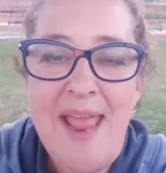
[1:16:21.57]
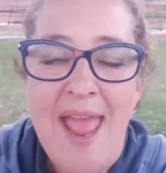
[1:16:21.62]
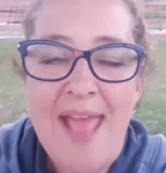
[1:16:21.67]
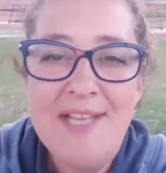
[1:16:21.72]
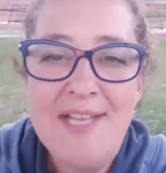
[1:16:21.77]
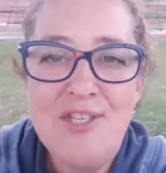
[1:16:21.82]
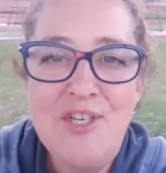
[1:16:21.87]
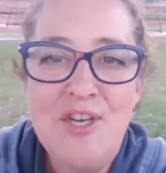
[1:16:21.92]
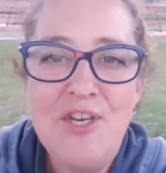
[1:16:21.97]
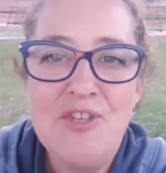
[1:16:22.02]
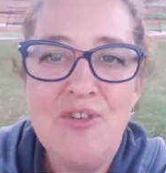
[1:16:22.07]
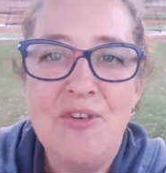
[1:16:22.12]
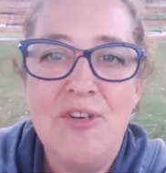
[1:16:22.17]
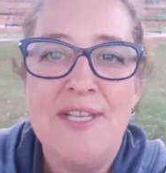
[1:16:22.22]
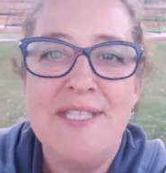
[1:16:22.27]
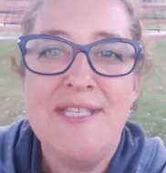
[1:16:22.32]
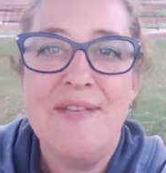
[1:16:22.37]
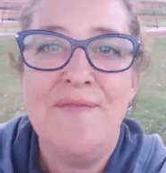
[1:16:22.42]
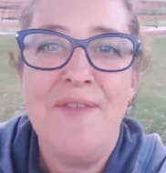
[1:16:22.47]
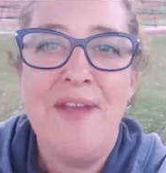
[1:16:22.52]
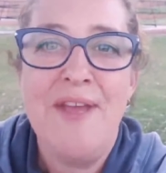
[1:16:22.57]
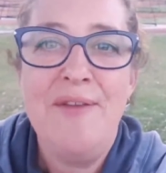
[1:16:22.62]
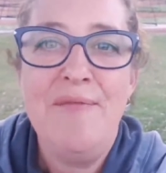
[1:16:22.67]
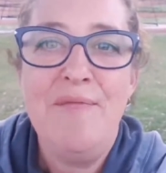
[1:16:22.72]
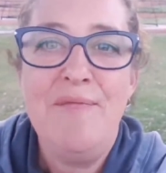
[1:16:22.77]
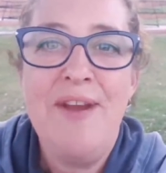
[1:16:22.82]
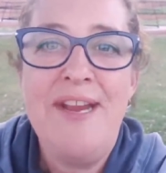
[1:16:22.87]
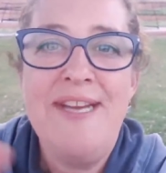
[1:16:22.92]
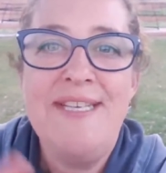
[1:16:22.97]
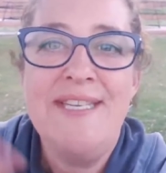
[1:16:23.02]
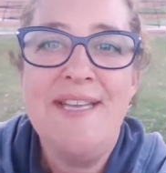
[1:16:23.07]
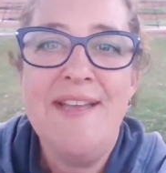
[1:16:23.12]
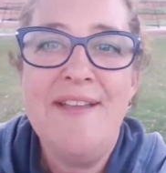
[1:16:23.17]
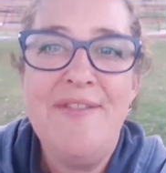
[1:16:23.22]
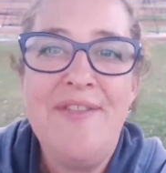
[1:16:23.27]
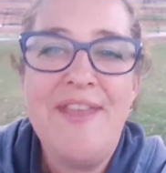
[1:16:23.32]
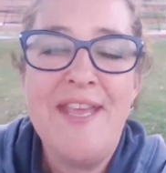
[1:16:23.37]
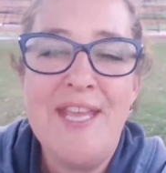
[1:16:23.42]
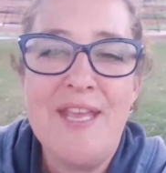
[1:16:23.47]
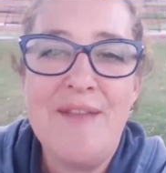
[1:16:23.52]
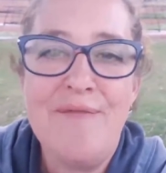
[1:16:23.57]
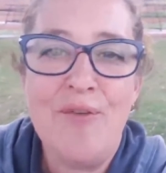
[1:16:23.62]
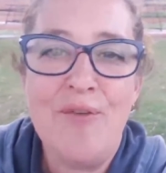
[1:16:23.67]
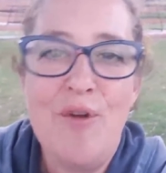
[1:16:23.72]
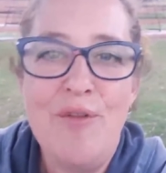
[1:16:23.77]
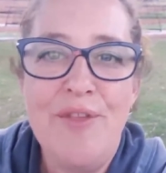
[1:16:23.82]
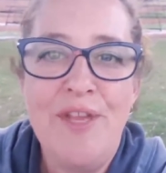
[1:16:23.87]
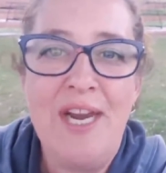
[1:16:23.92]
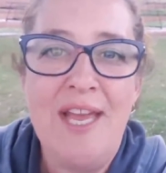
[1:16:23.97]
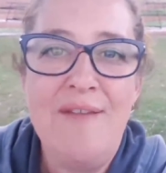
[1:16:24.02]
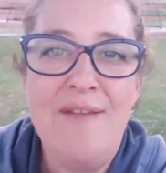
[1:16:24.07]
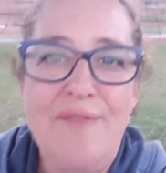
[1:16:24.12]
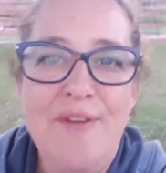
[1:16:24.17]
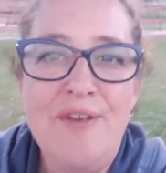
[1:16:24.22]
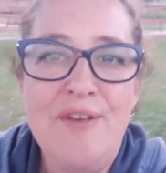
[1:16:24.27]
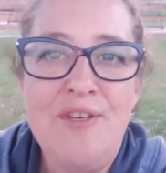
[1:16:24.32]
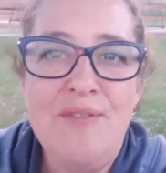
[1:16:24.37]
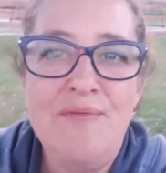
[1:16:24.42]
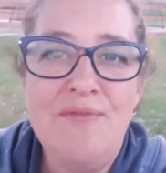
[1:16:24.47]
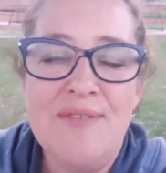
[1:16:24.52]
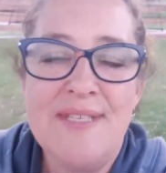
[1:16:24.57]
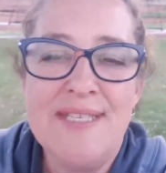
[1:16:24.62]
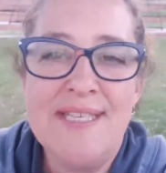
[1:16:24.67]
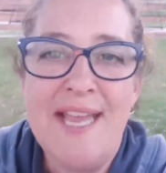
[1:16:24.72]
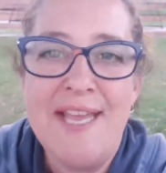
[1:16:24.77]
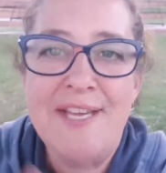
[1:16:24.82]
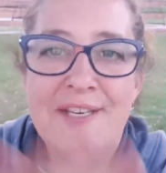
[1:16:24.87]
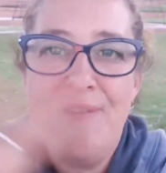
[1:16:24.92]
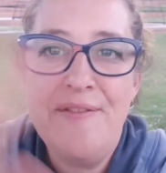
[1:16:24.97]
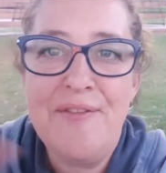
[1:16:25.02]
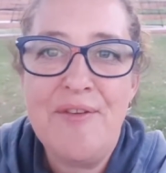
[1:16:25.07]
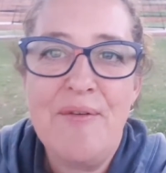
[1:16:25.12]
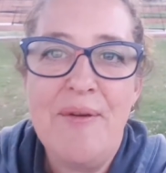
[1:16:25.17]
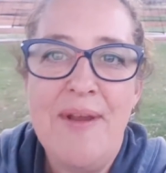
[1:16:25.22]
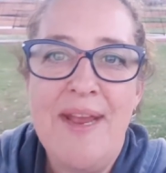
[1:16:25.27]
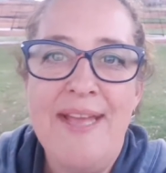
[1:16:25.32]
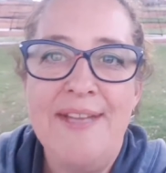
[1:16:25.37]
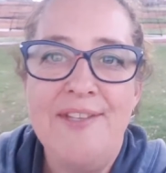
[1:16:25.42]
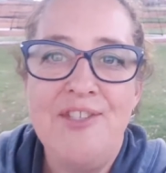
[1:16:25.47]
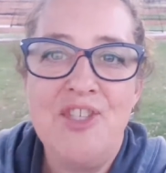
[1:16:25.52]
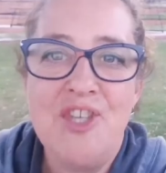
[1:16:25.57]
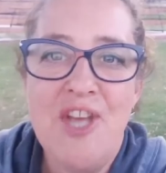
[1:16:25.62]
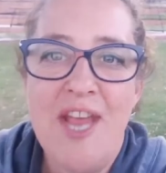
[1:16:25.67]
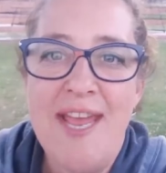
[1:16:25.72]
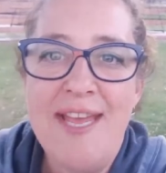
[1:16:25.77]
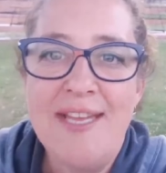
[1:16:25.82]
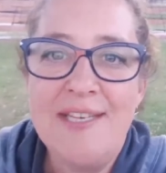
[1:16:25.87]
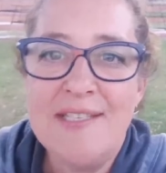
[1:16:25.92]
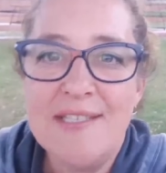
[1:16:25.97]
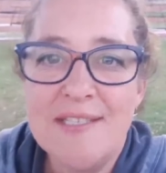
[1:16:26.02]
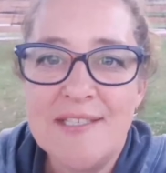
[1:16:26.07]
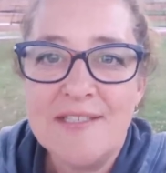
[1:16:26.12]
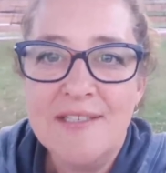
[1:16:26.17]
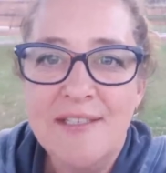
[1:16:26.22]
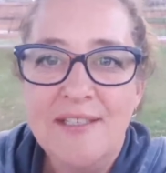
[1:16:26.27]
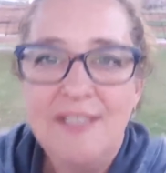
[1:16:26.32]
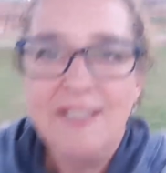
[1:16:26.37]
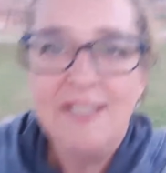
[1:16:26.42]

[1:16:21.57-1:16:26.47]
As usual, lots of fun. Rita, thank you for all the love you scattered throughout chat.